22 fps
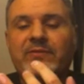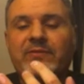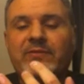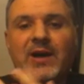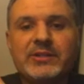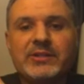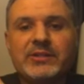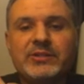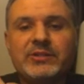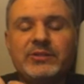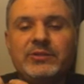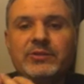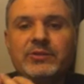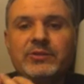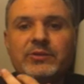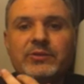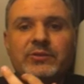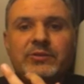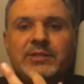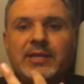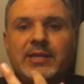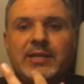and Fox
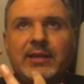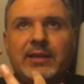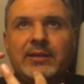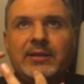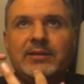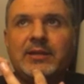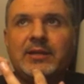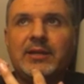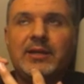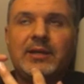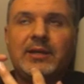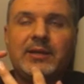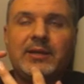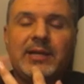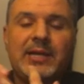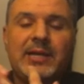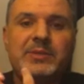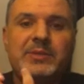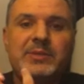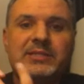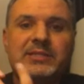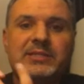News and uh,
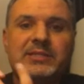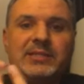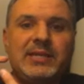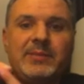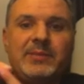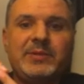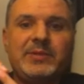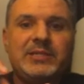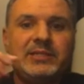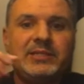NBC,